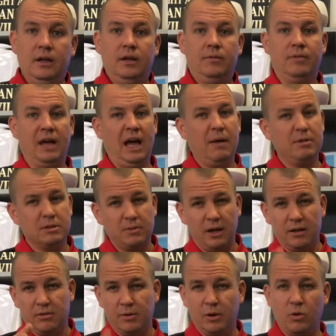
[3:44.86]
That happens probably
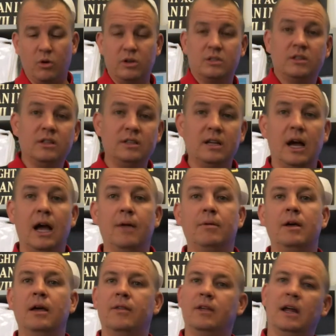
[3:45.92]
3/4 of the time,
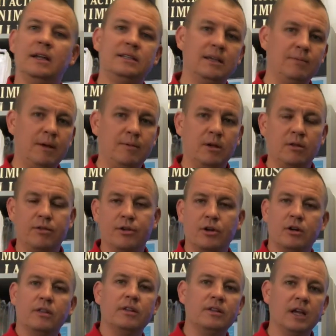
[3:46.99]
and then I'd say maybe 1/3
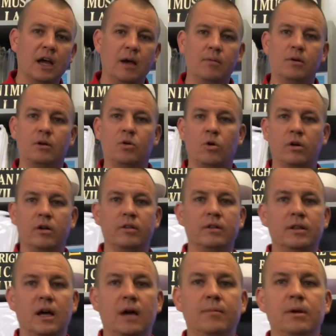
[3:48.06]
of the time, 1/4 of the
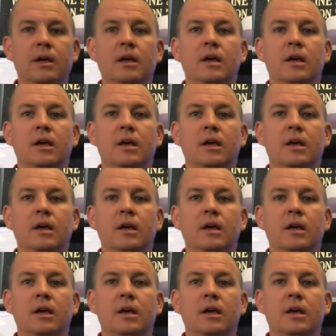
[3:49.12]
time.